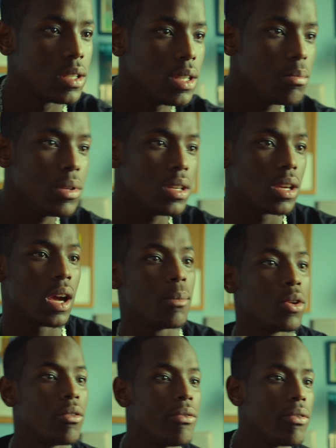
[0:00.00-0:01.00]
See me,
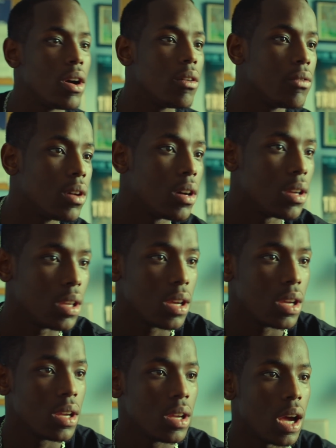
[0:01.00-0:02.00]
I'm your father,
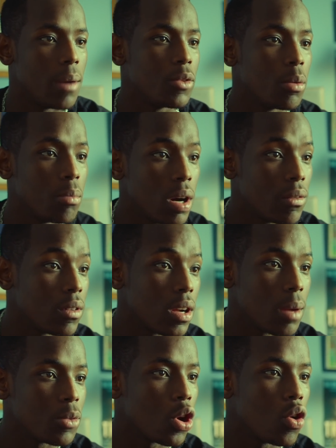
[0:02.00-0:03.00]
yeah? I'm your mother,
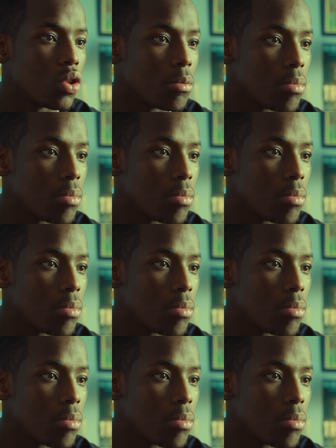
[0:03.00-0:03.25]
I'm your older